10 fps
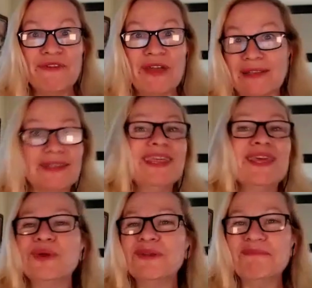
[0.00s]
In fact,
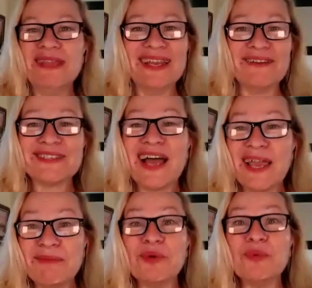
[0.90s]
there wouldn't be enough
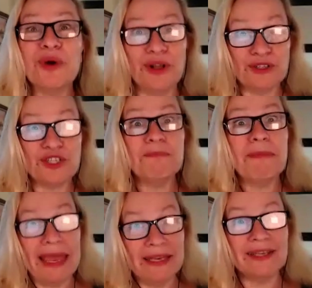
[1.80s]
time in the world to
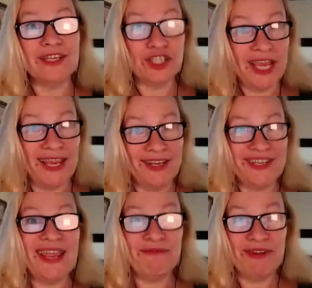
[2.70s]
manually
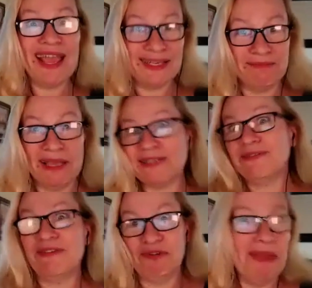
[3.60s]
change every aspect
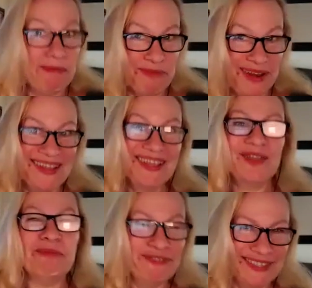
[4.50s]
of every memory. It
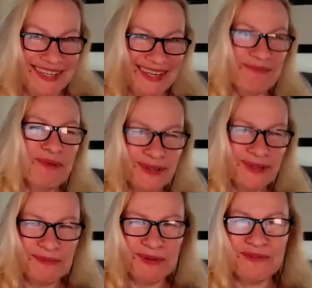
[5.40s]
would be physically
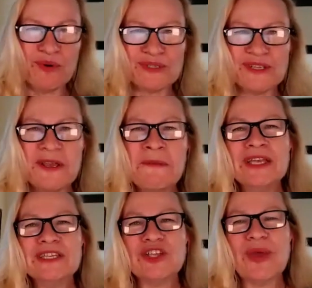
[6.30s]
impossible, of course.
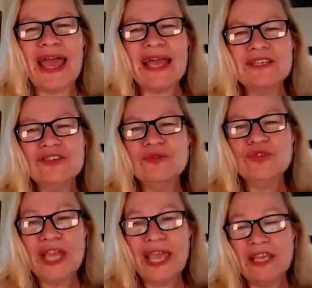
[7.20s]
So as you
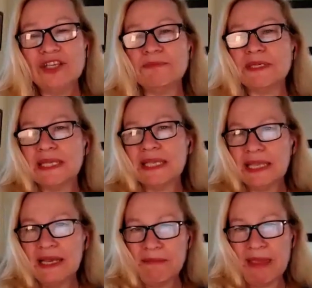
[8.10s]
change a
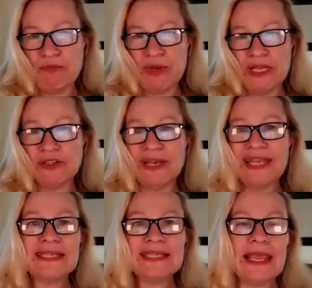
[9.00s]
particular memory, so
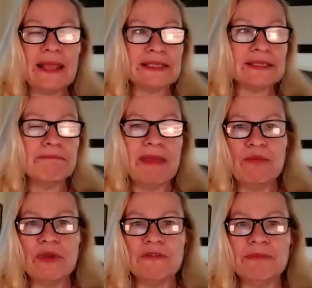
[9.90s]
let's say it's a
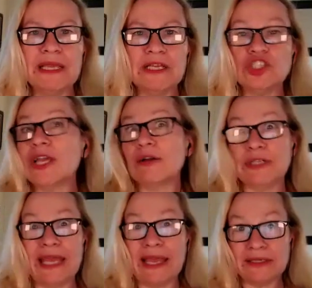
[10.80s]
memory of being
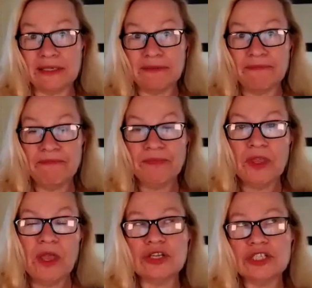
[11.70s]
shouted at,
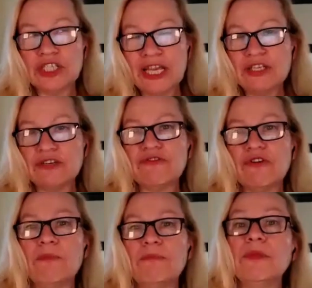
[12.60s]
you're going to change it
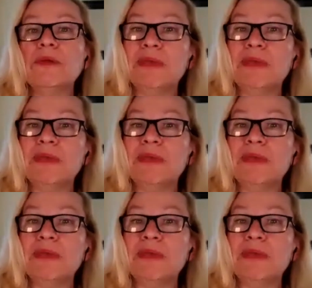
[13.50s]
from